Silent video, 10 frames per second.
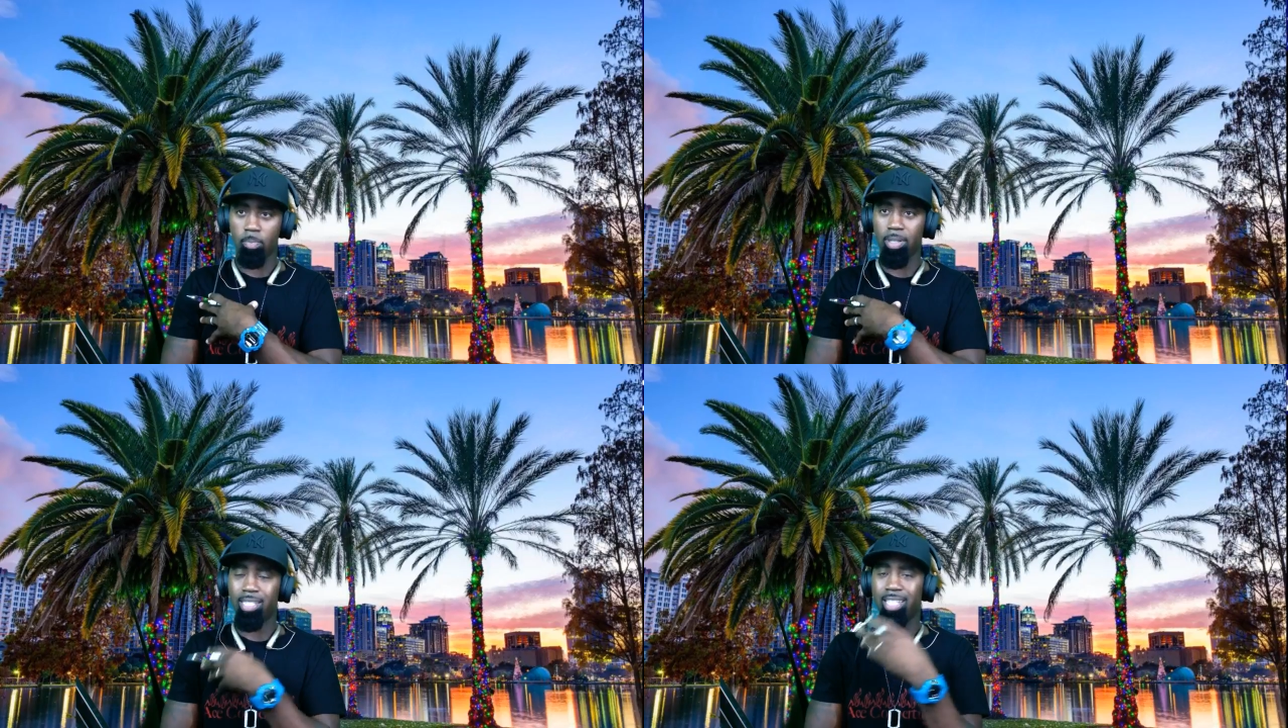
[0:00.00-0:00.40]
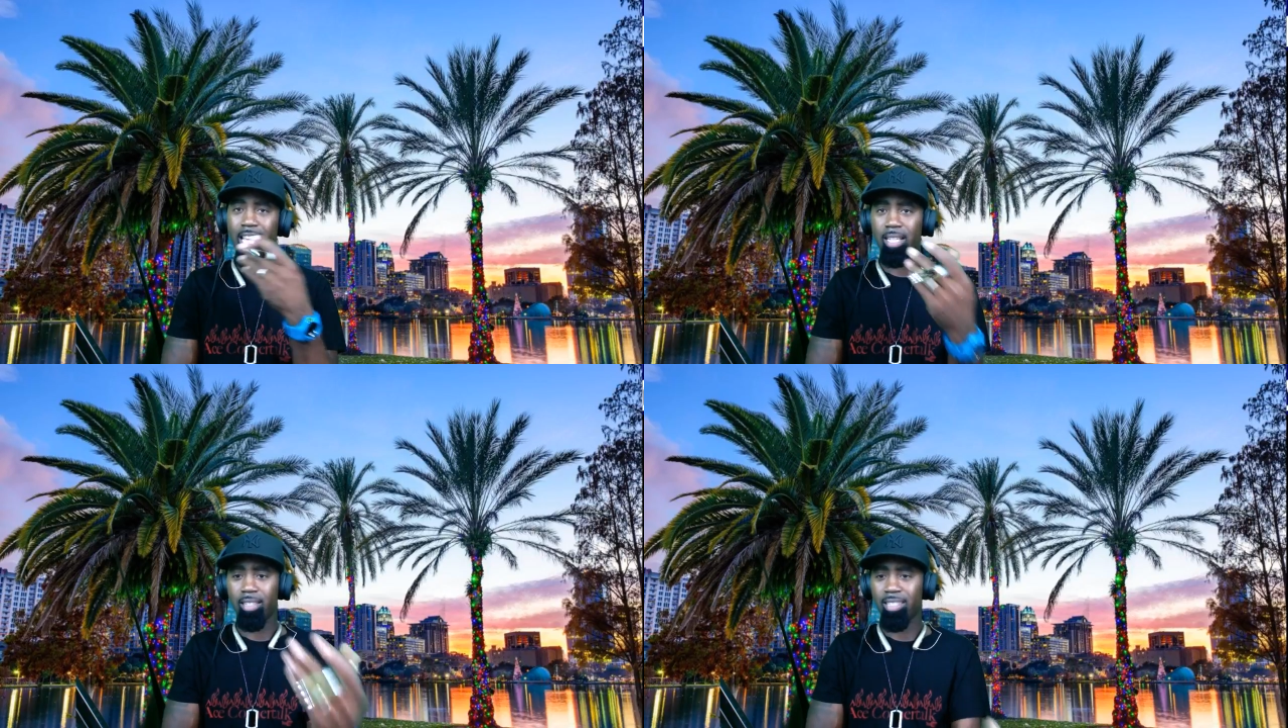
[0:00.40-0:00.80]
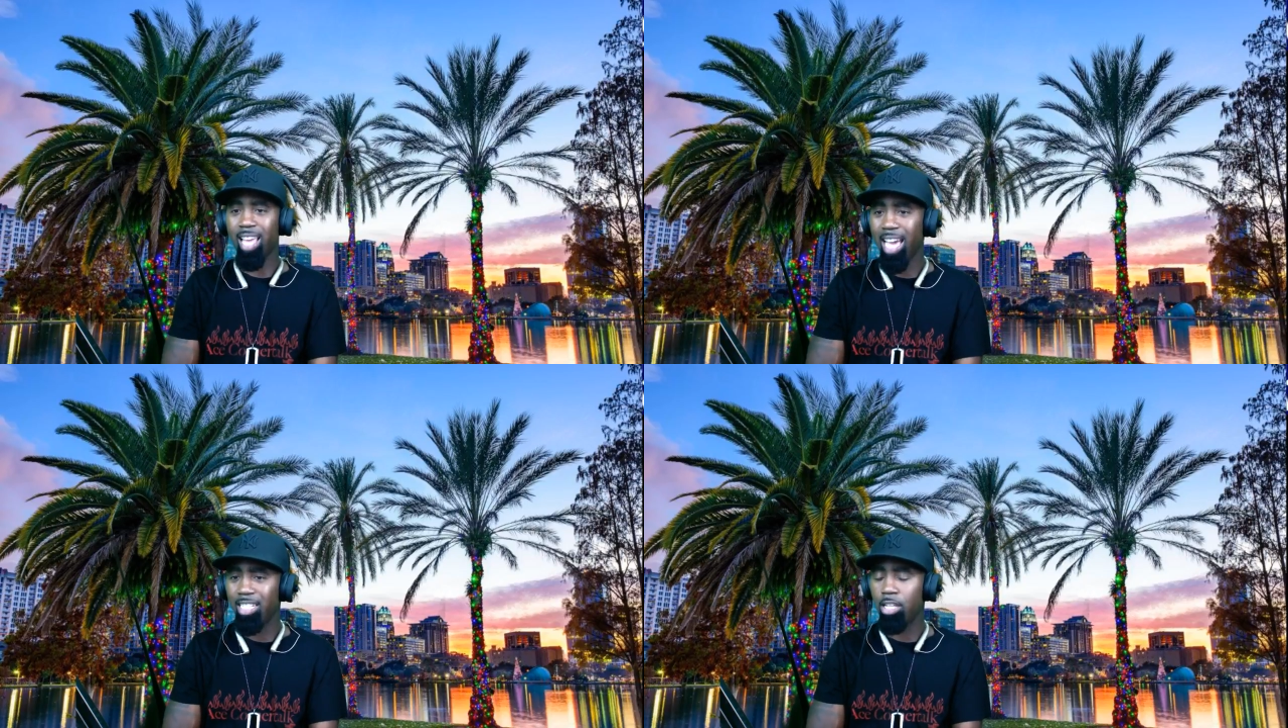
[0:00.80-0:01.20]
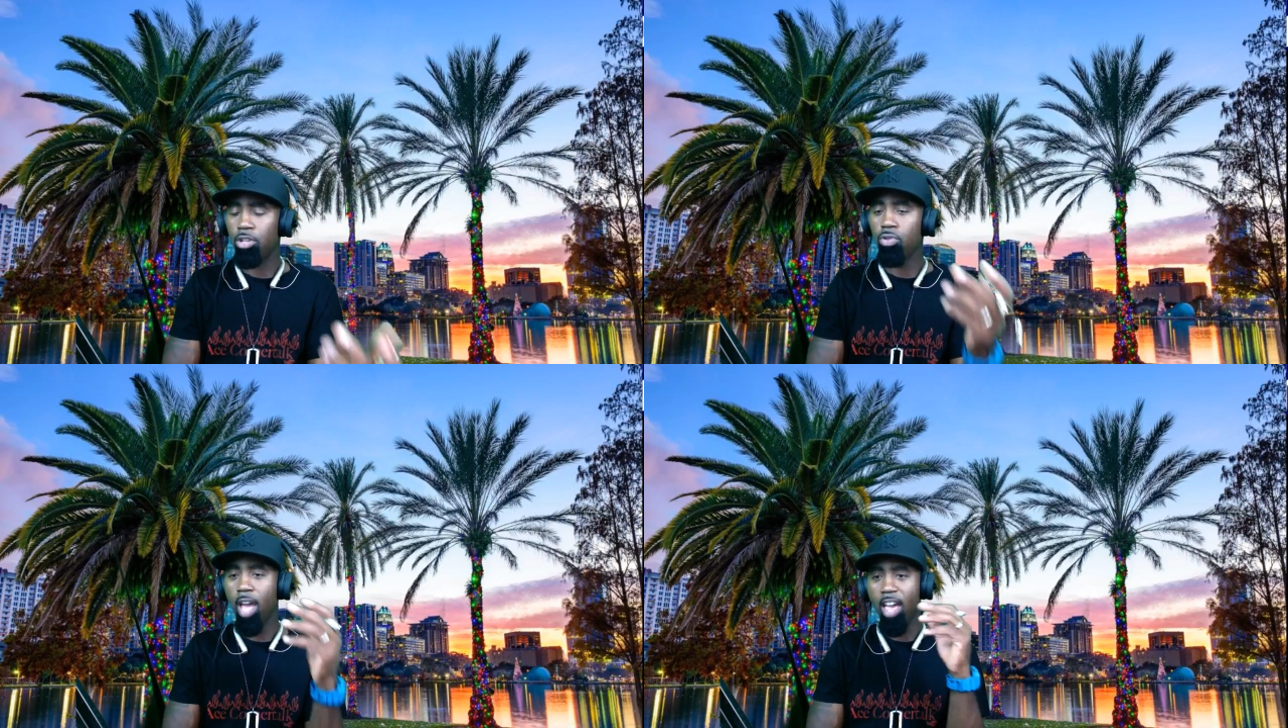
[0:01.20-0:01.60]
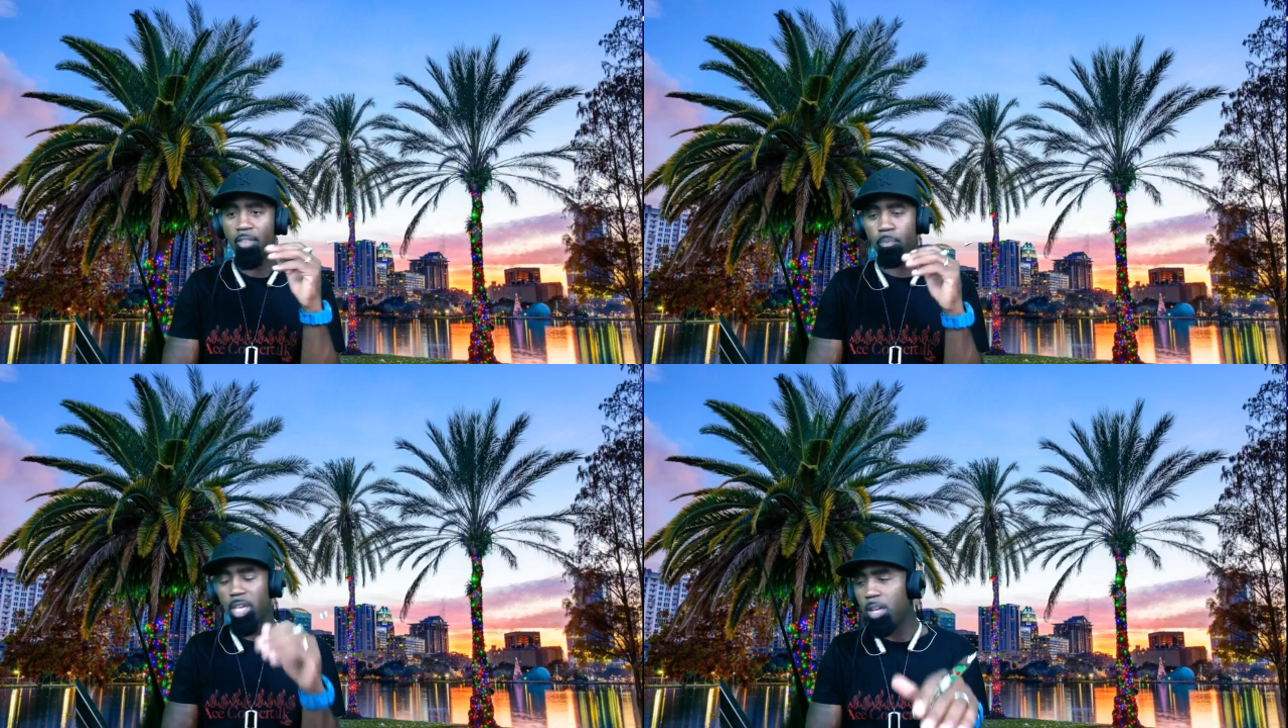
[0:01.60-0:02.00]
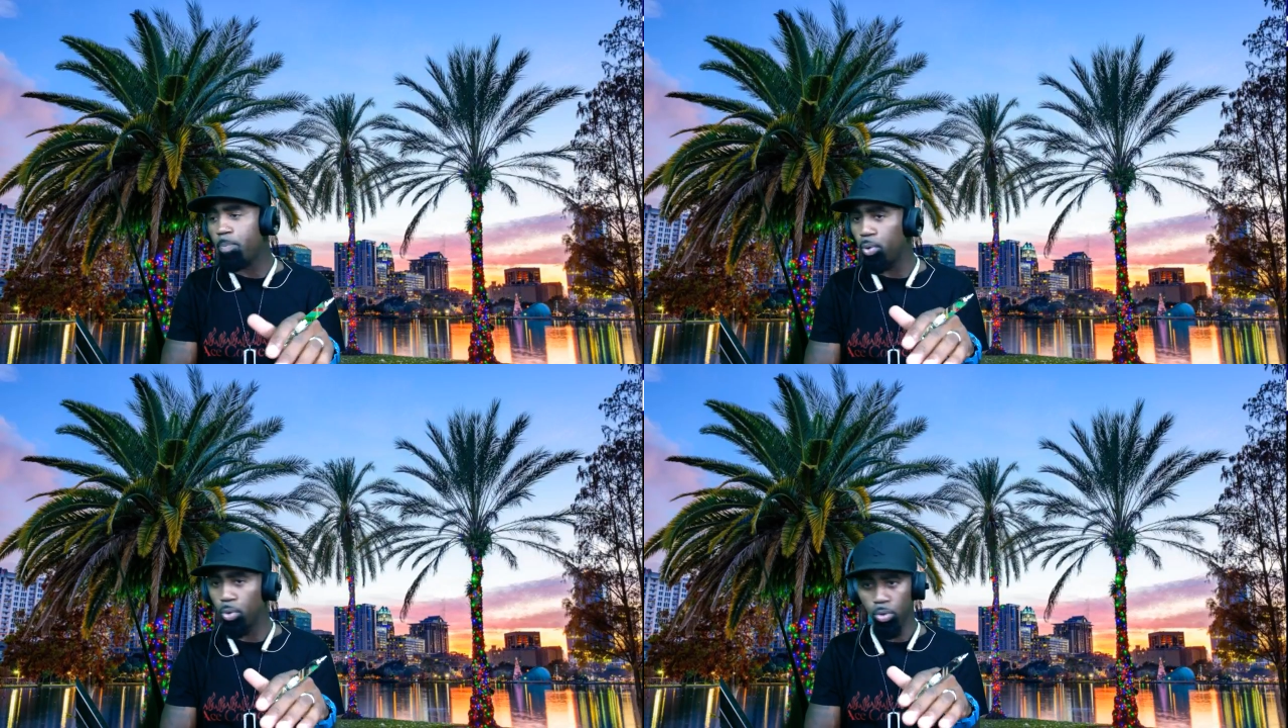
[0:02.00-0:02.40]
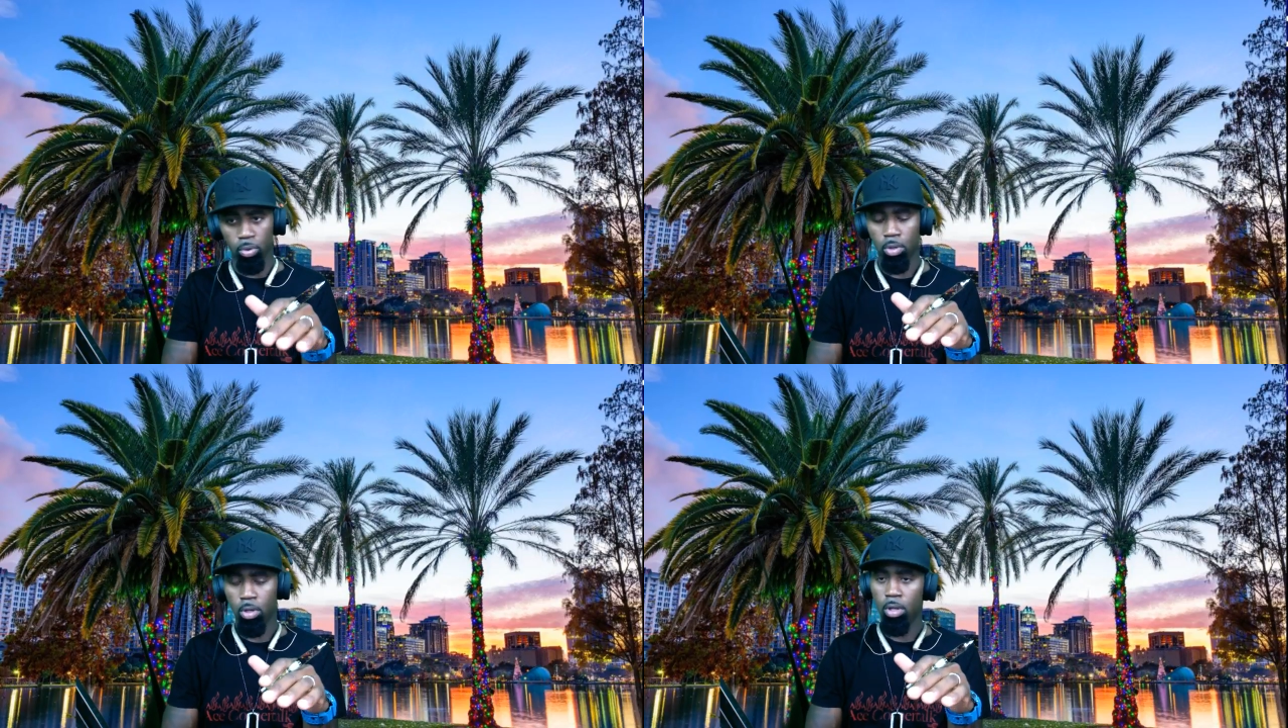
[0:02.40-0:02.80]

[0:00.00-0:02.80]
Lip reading: but today's society, you have people